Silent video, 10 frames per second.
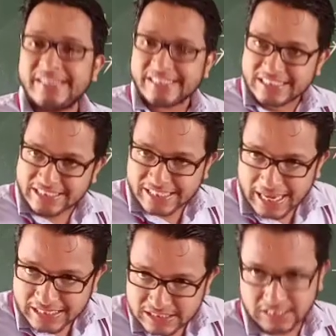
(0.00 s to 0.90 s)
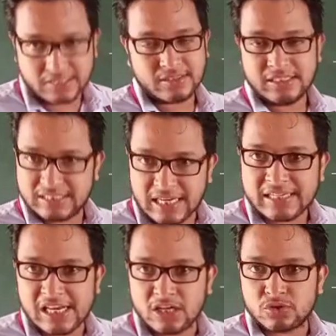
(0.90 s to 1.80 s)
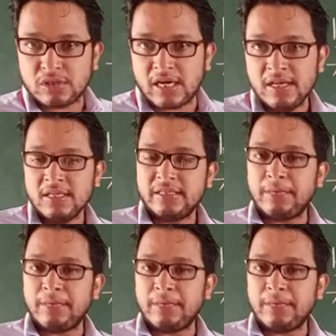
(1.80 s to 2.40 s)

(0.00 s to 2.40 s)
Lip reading: digitizer. Is that clear, student?